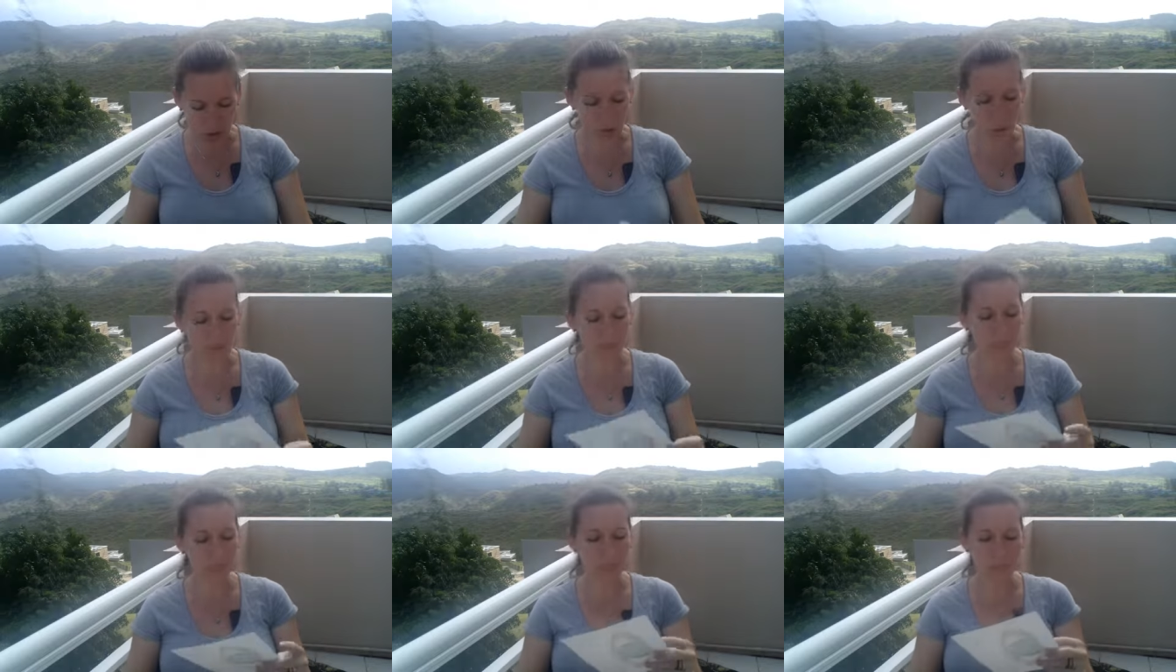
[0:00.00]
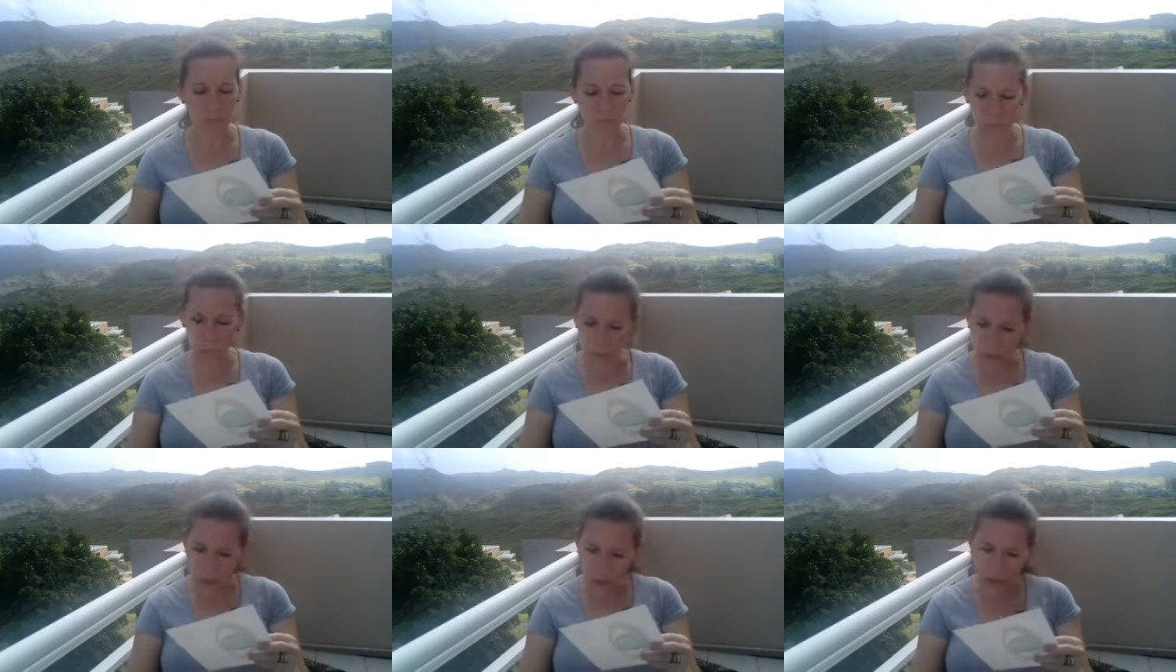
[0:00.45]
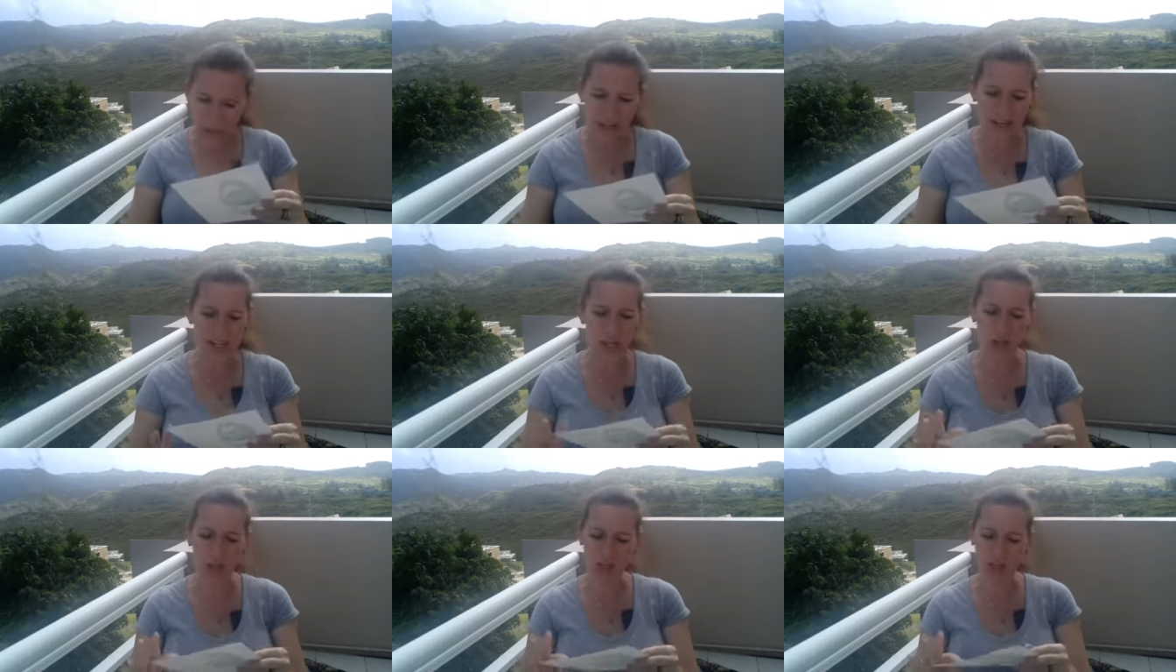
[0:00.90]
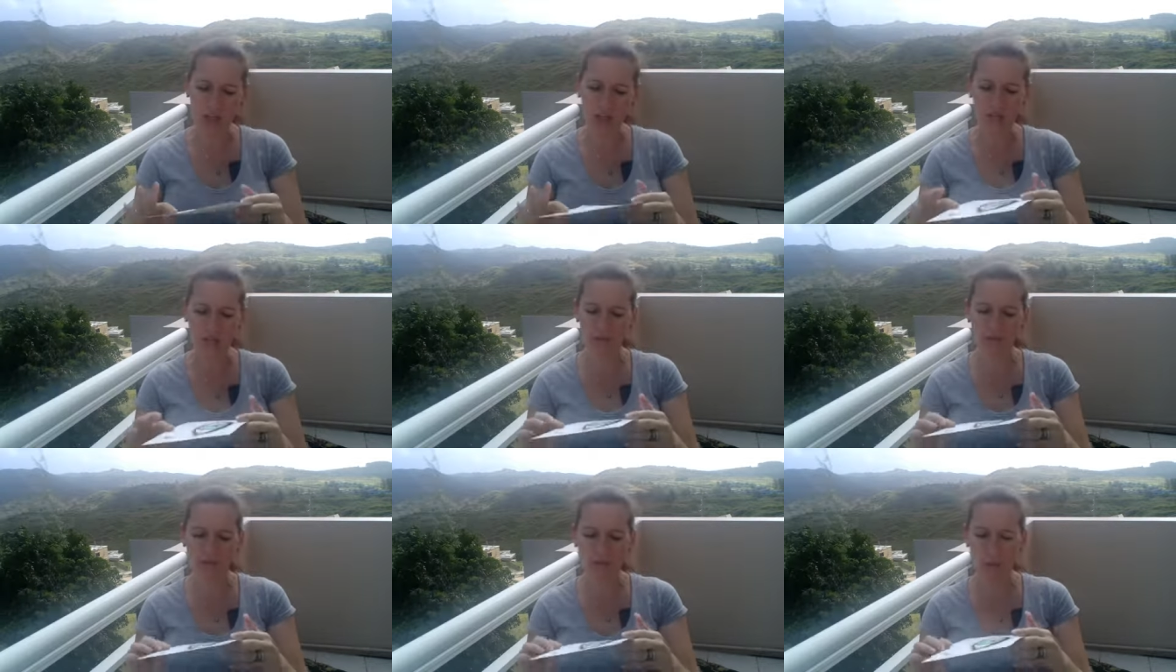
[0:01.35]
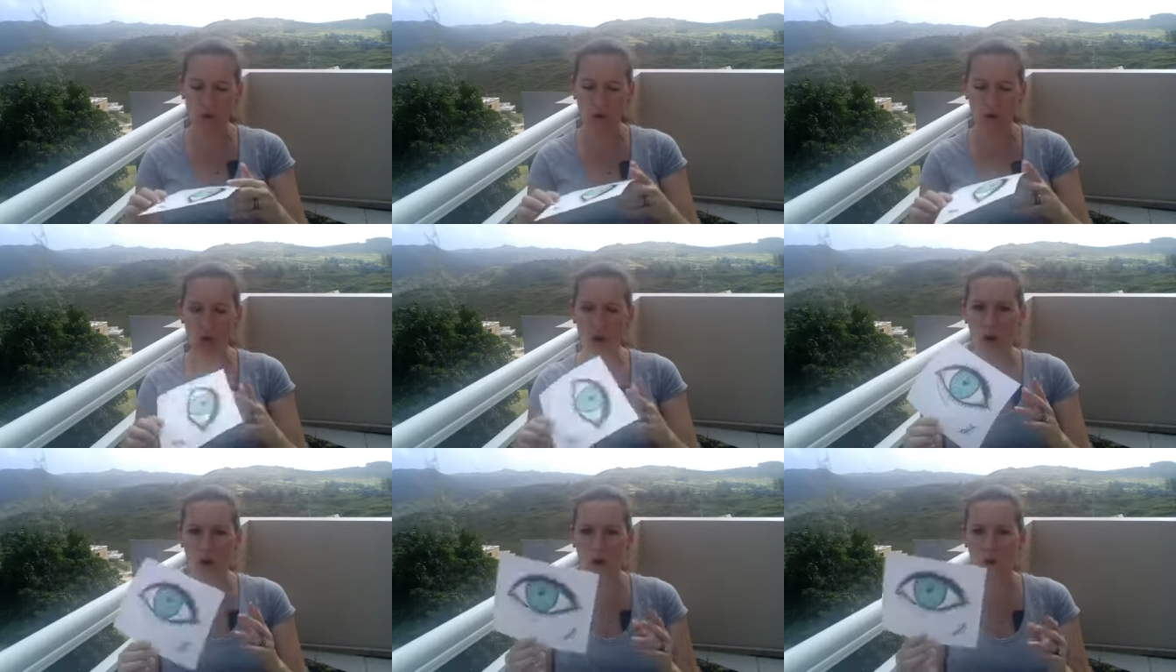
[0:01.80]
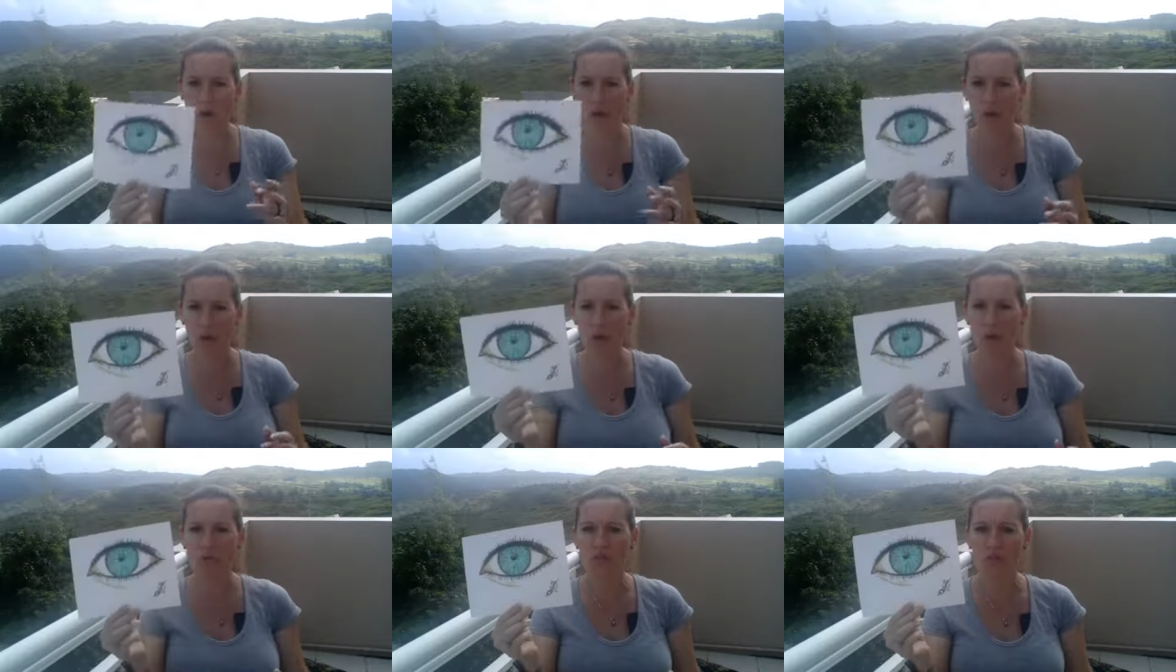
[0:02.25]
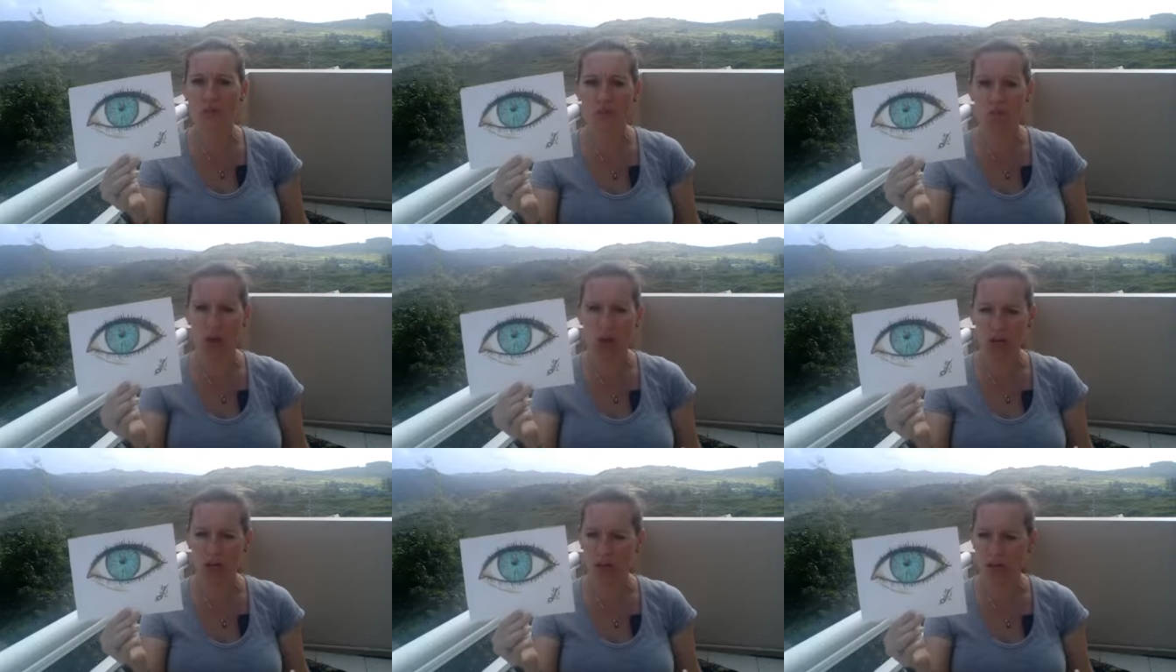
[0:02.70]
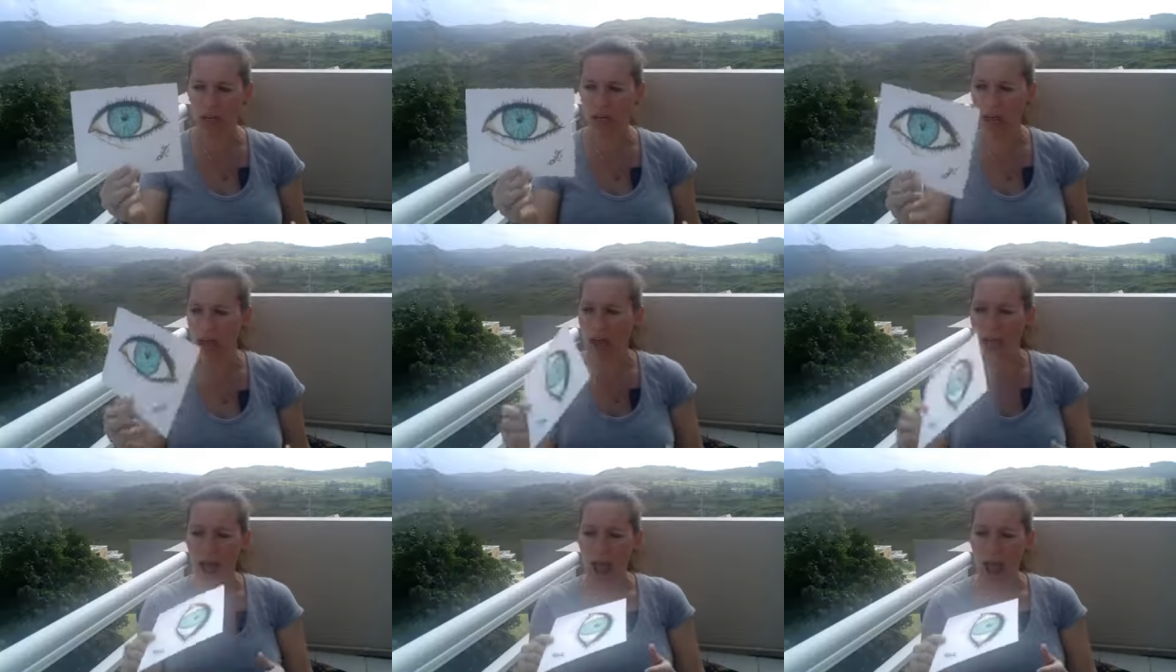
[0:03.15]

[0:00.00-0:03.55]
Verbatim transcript: works real pretty good for going over the marker.